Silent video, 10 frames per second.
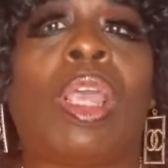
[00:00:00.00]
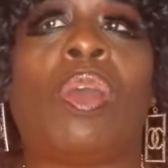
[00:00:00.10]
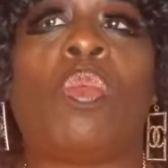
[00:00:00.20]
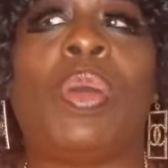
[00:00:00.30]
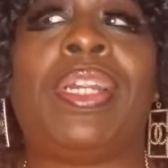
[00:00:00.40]

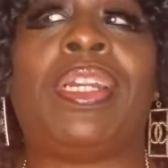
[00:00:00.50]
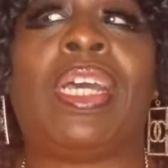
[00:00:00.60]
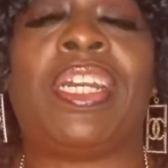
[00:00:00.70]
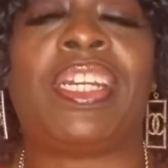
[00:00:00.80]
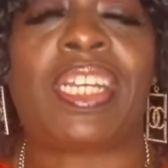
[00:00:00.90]
When
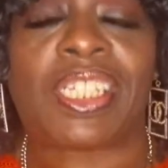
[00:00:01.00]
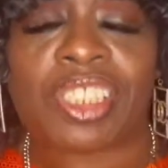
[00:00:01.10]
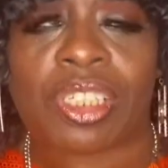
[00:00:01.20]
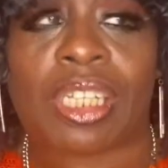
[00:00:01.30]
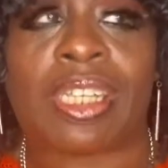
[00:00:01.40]

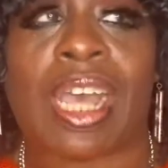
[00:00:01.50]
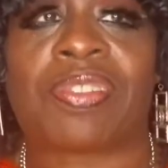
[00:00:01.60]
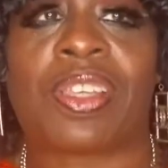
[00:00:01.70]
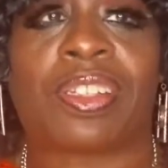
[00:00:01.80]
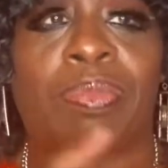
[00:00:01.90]
initially, I
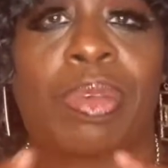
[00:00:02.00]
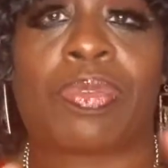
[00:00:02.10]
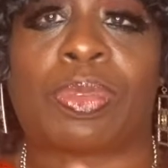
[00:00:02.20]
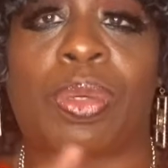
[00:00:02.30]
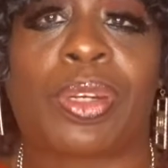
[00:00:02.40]
think the beef
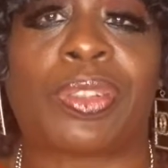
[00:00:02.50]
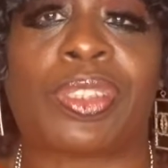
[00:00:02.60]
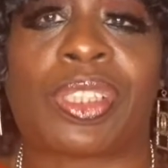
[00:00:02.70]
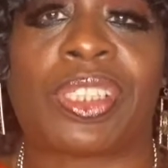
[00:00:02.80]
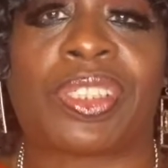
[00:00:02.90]
was with her
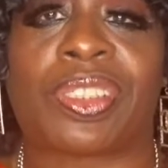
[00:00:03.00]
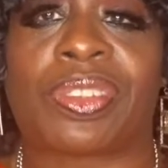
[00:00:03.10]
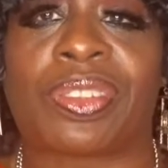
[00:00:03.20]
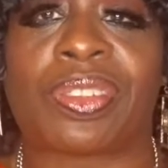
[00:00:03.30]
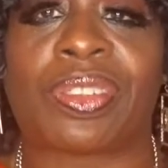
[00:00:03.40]

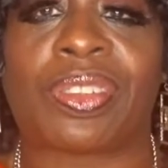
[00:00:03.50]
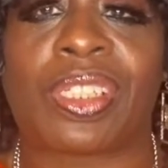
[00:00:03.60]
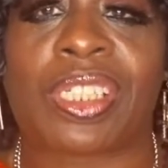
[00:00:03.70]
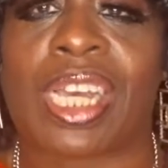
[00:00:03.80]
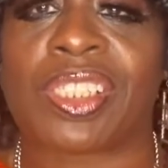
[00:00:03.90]
sister,
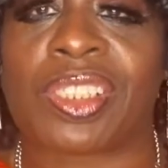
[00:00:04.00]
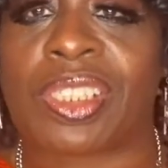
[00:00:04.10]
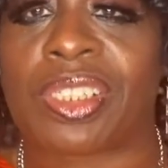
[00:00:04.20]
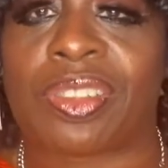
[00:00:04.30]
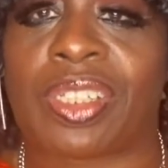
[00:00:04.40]
Natasha's
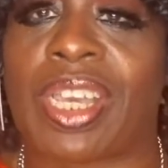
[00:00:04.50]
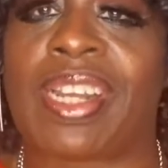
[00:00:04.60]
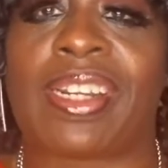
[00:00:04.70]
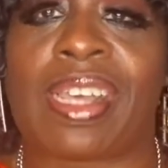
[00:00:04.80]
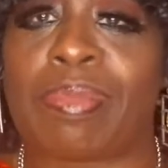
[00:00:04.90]
sister and
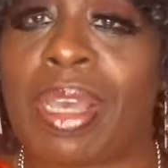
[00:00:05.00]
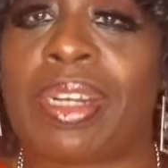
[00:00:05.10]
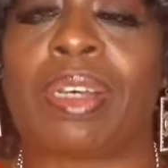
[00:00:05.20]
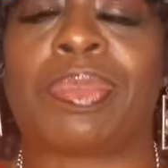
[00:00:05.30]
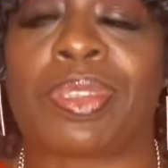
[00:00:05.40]
Candy, and they made
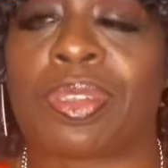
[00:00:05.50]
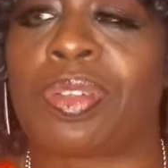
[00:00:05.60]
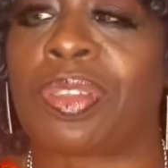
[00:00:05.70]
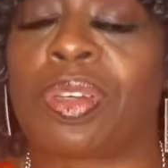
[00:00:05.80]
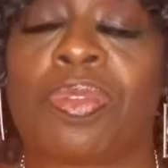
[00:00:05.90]
up and so on
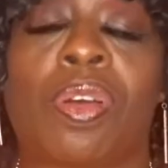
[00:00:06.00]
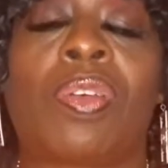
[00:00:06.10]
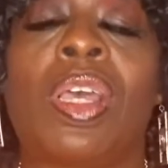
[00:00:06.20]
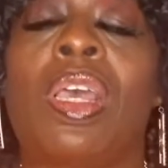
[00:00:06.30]
and so forth.